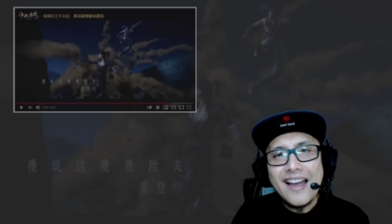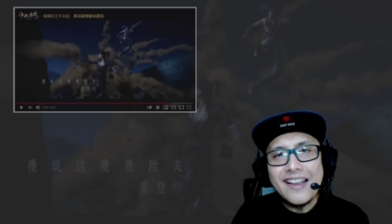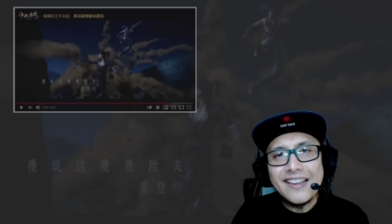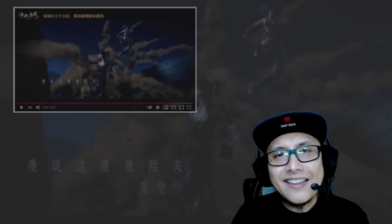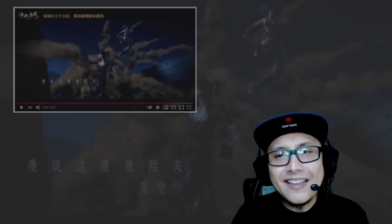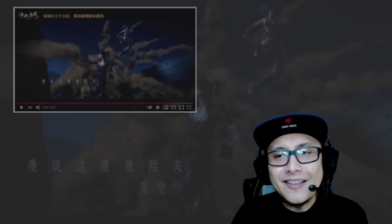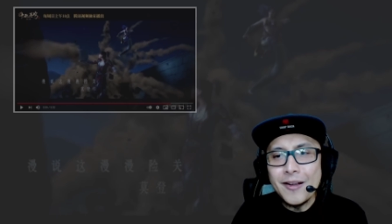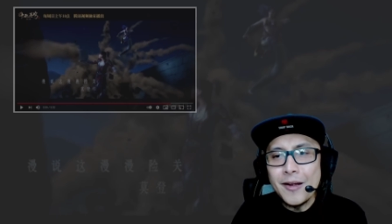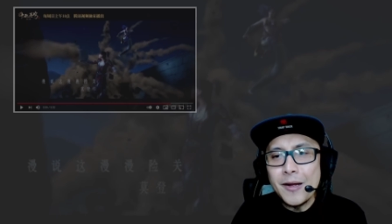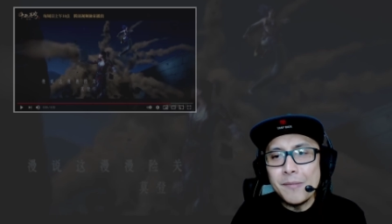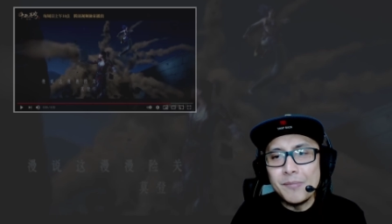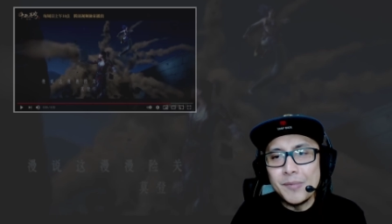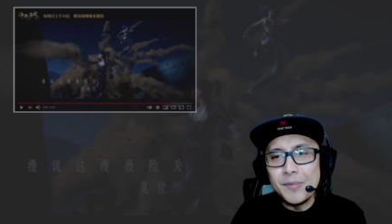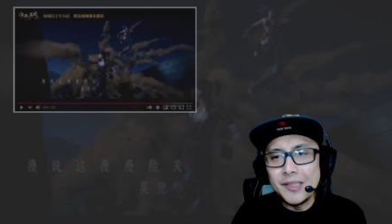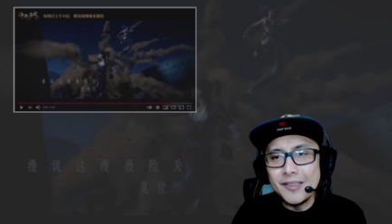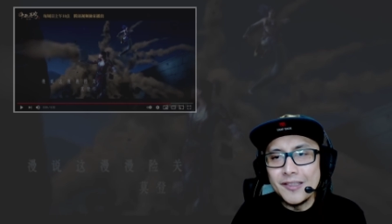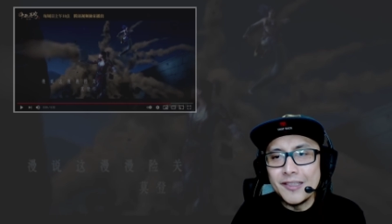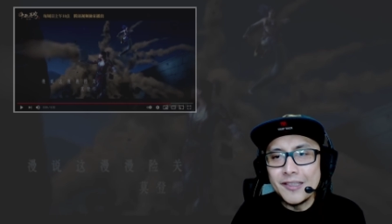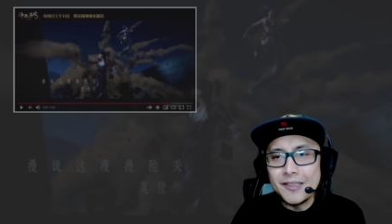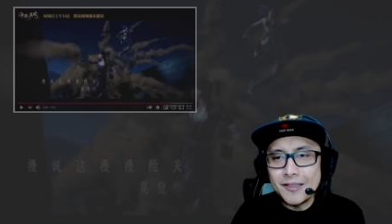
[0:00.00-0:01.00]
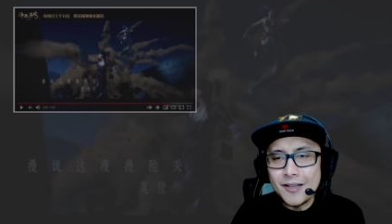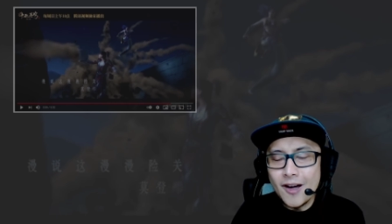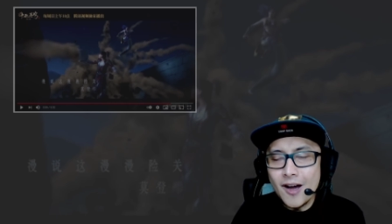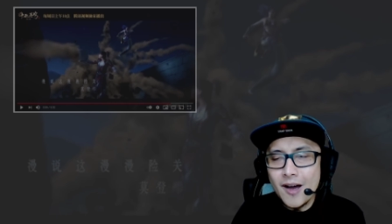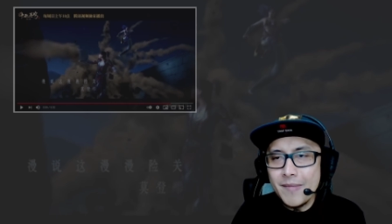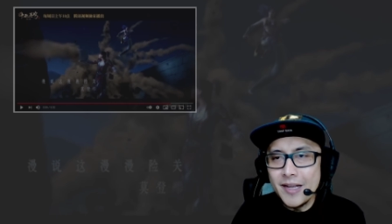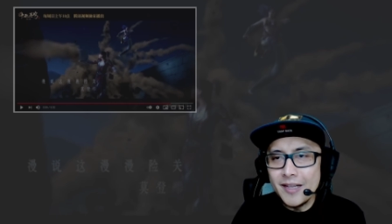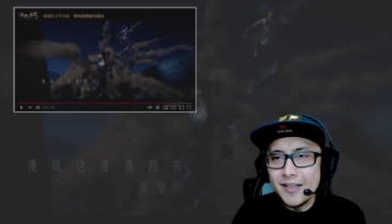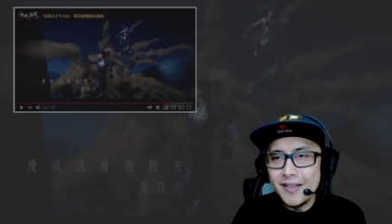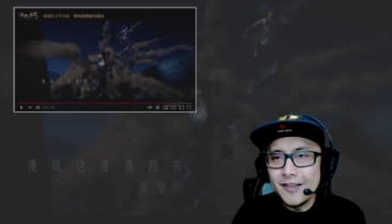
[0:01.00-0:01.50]
I can't help but uh,
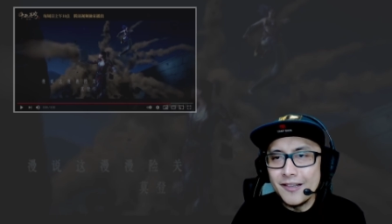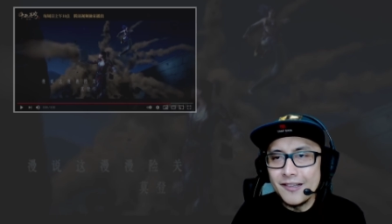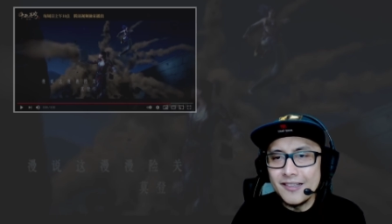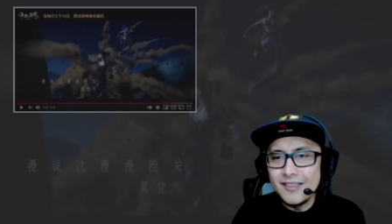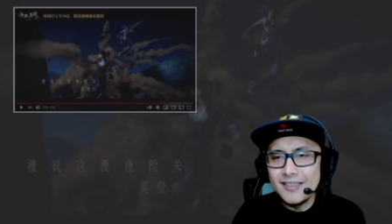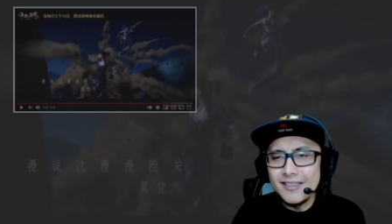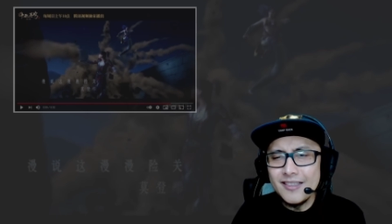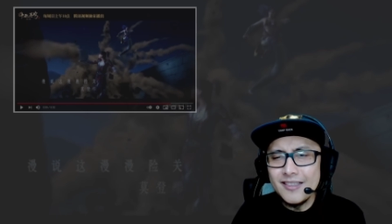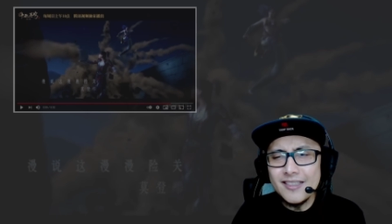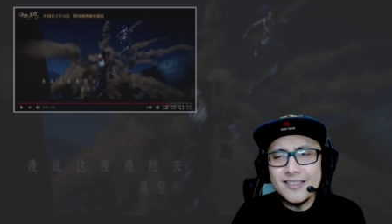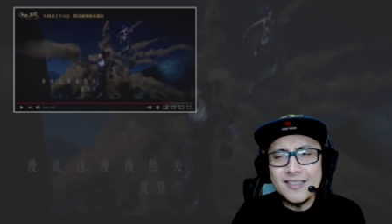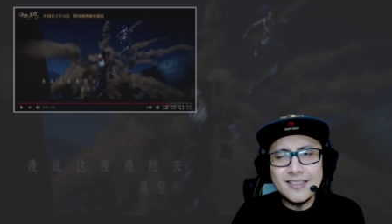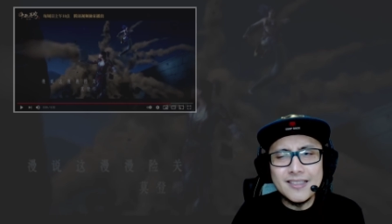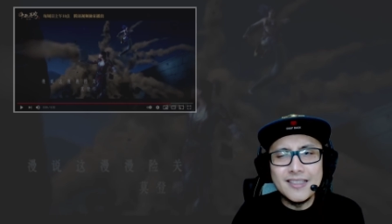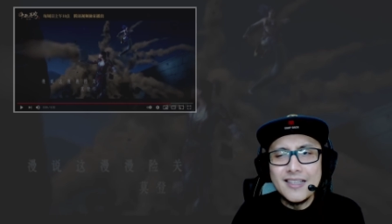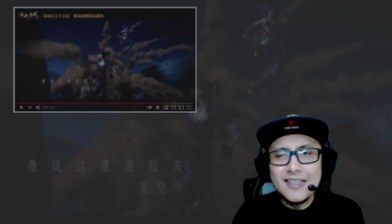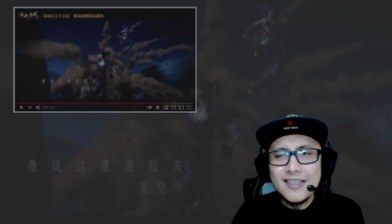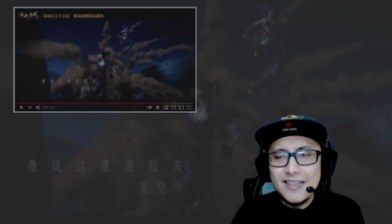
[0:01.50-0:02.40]
comment here. Uh, this